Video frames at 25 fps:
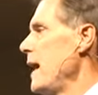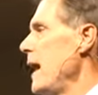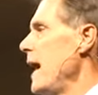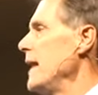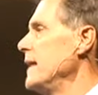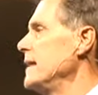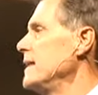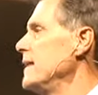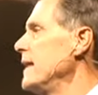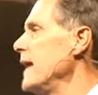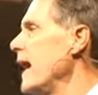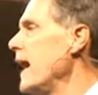
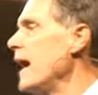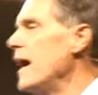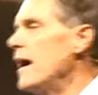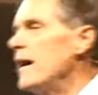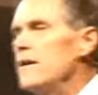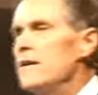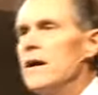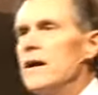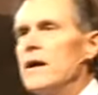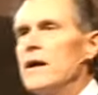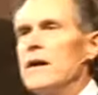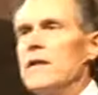And
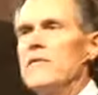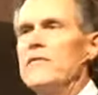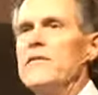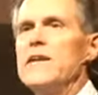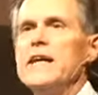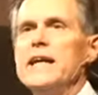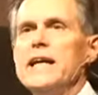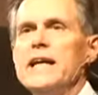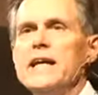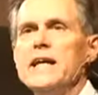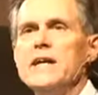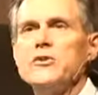yet,
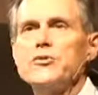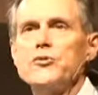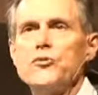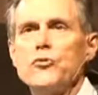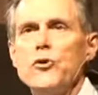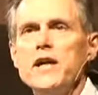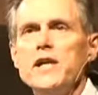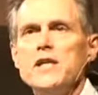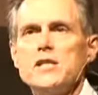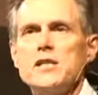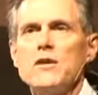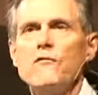the
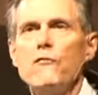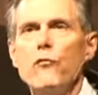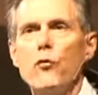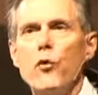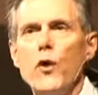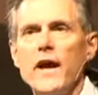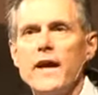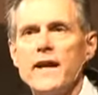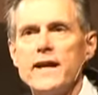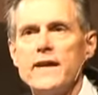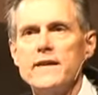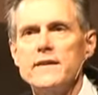increase of
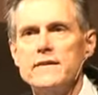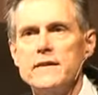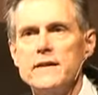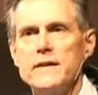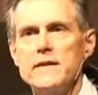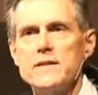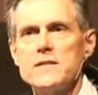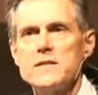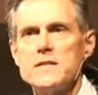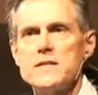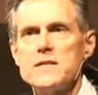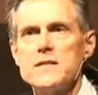
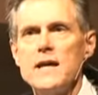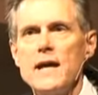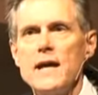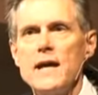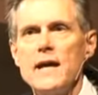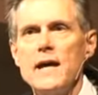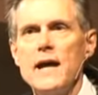wickedness